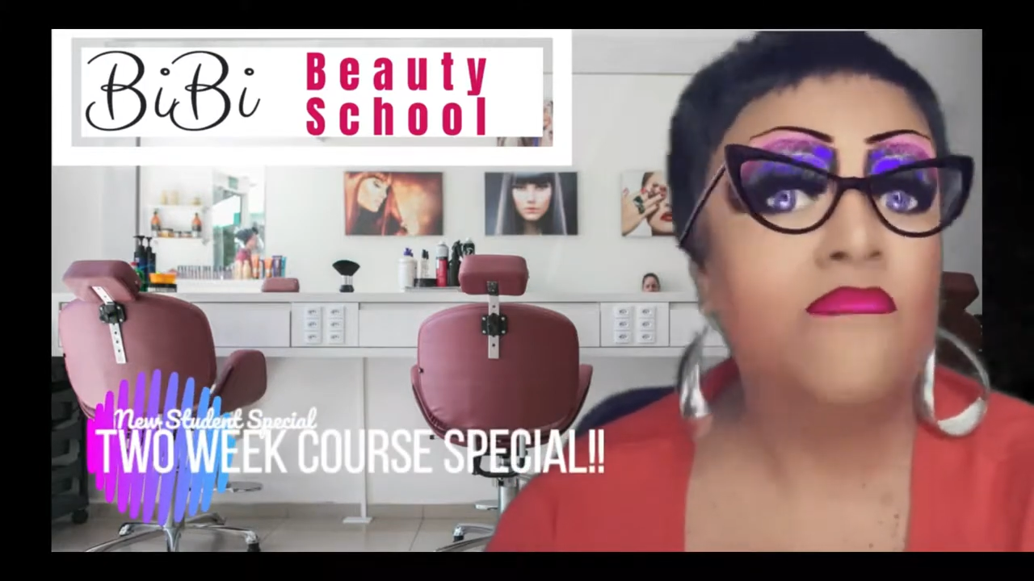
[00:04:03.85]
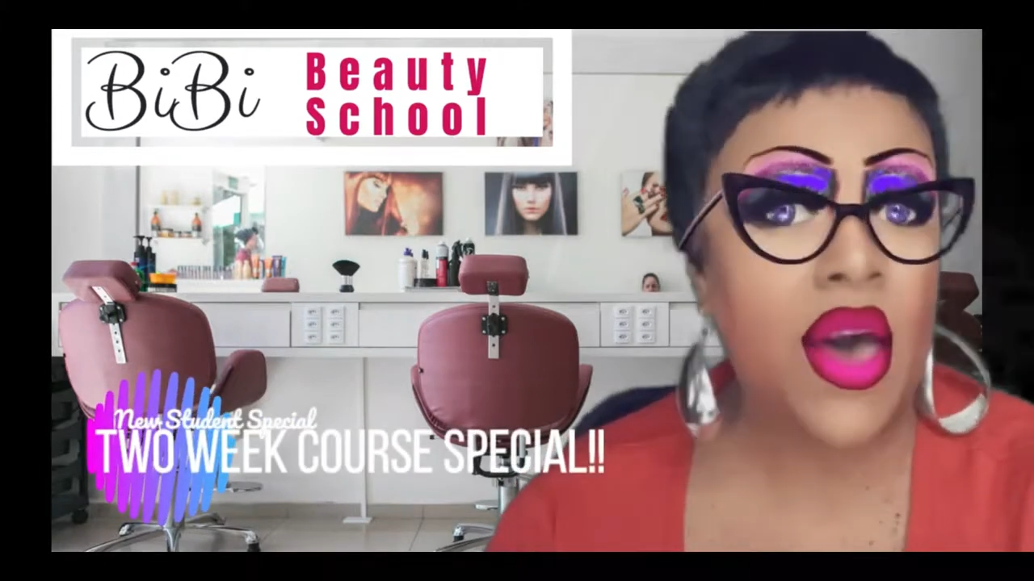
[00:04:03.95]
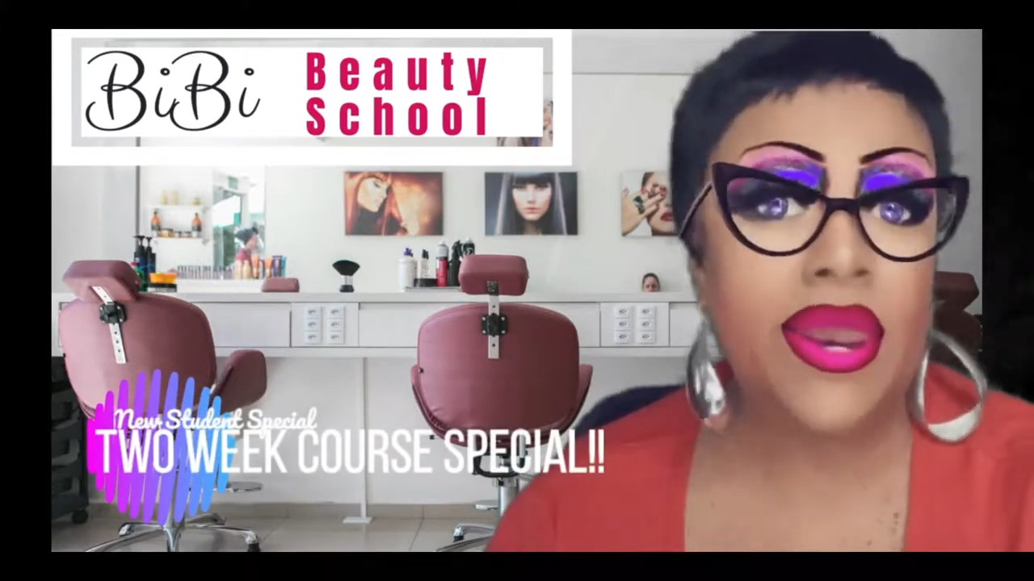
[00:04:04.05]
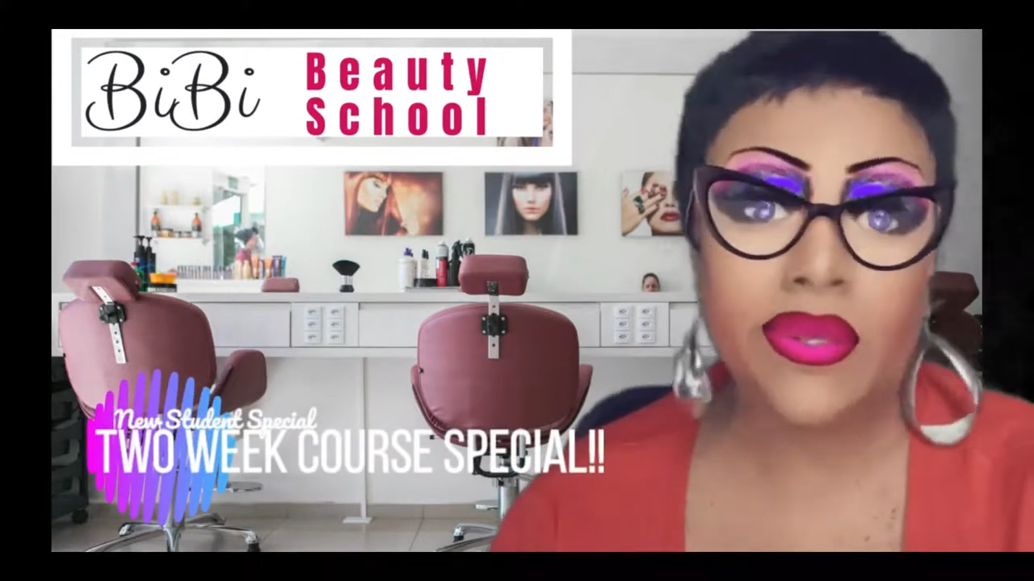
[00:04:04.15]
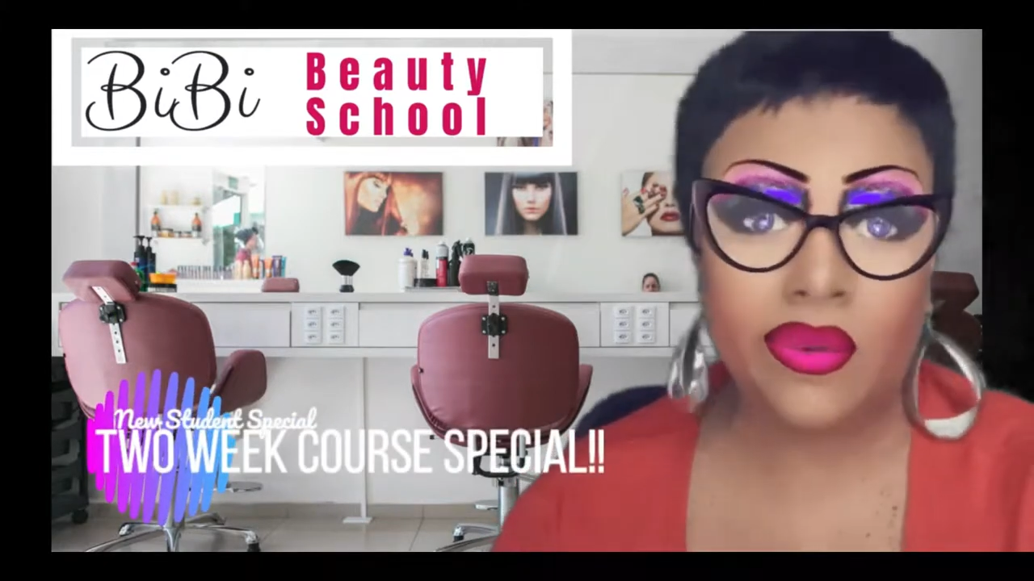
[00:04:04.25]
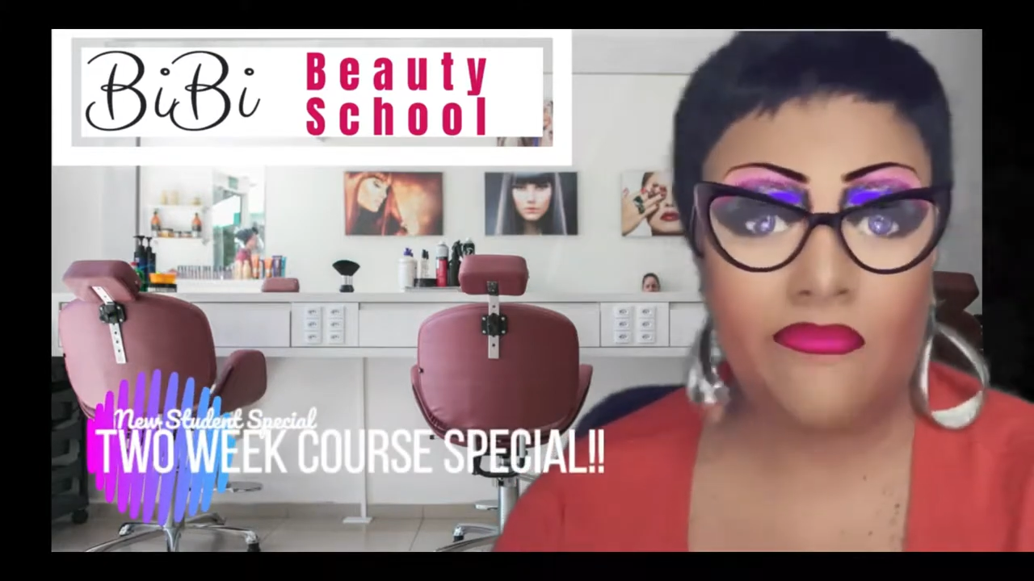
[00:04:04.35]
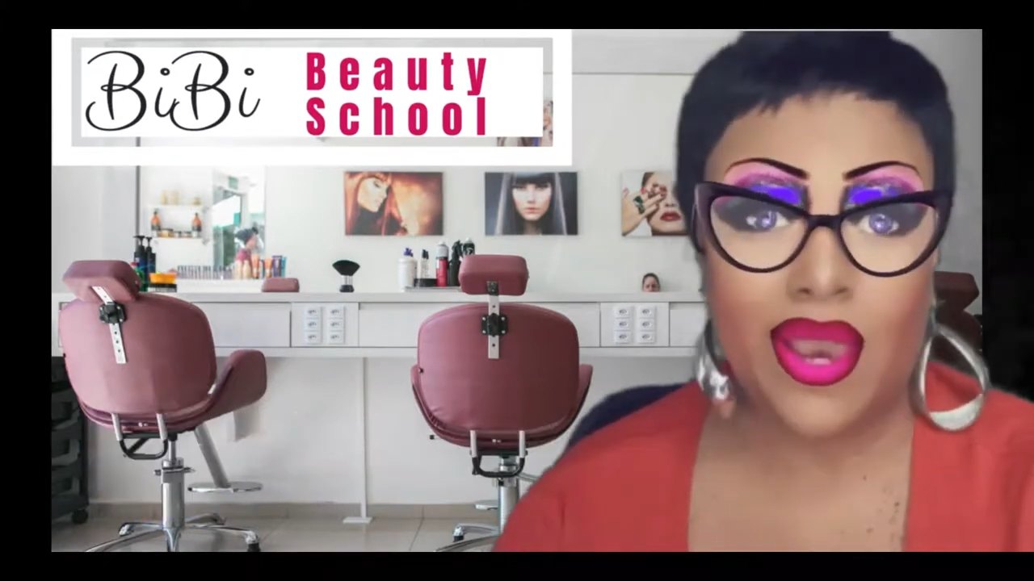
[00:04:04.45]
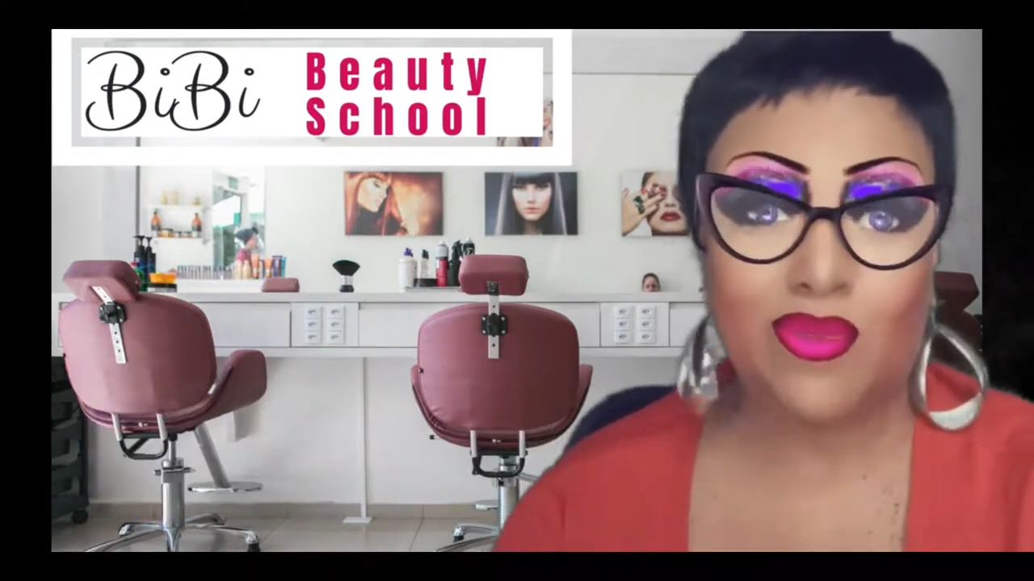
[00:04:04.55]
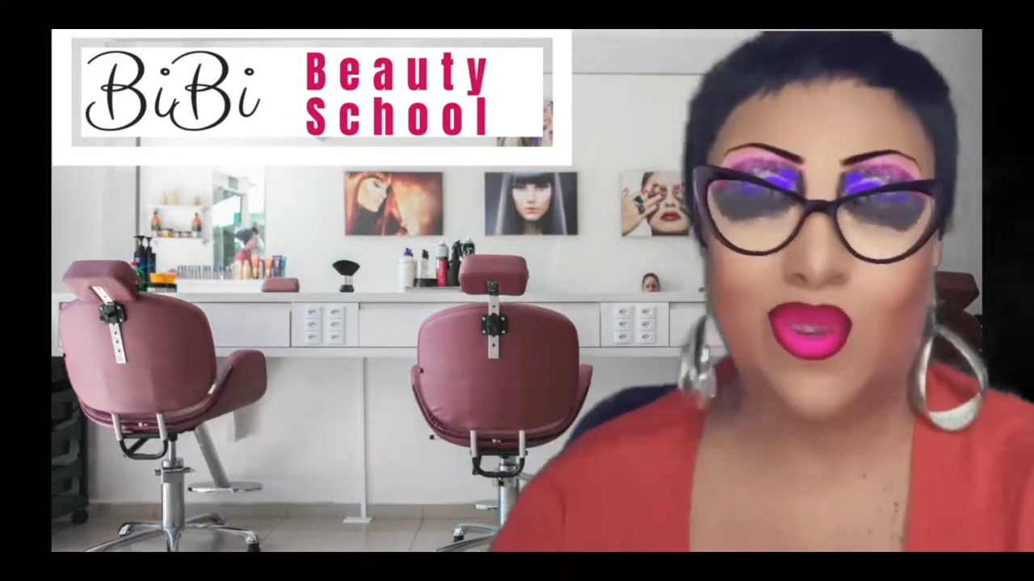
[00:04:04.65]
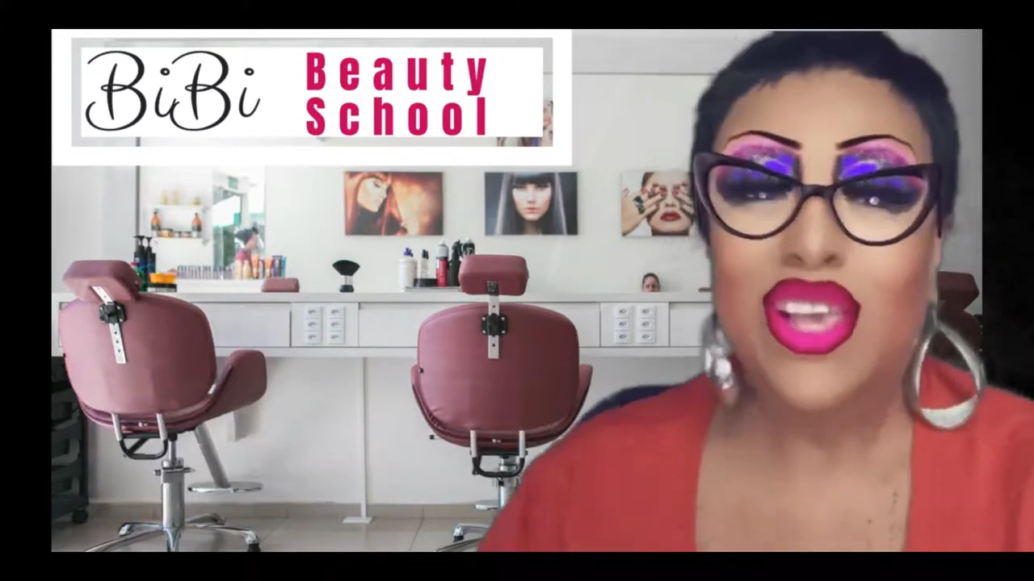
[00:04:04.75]
Financing
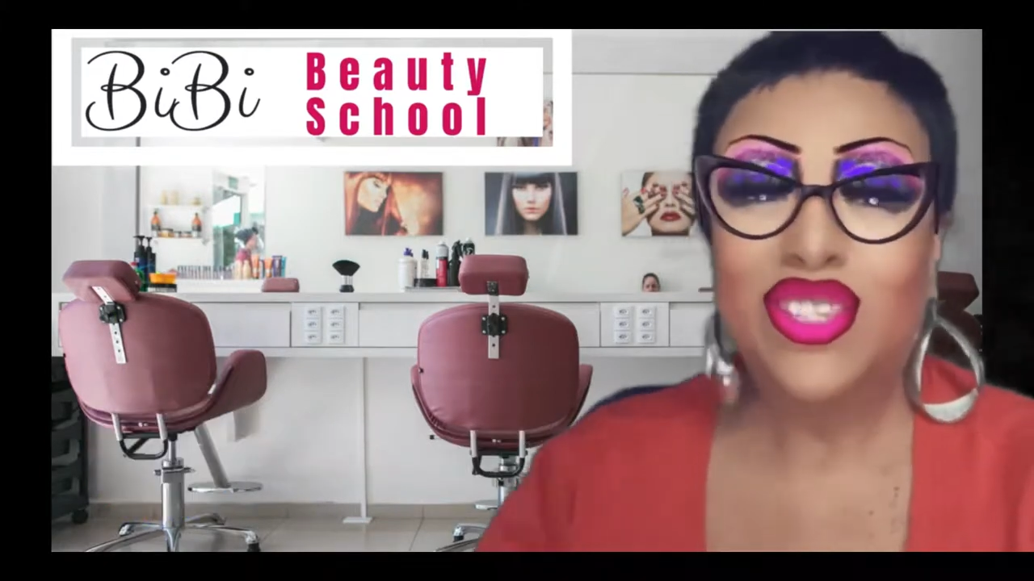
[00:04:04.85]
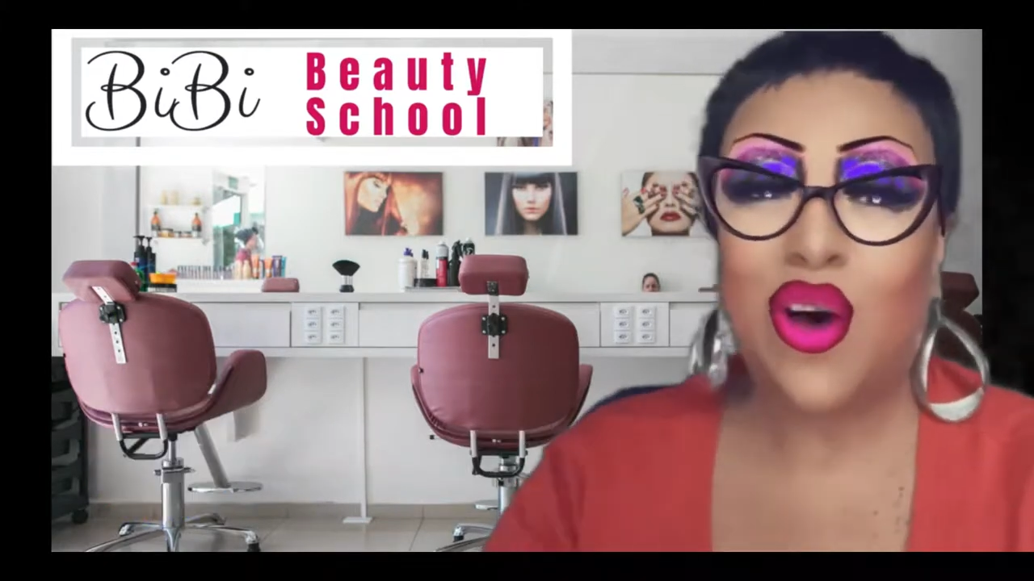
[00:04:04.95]
available.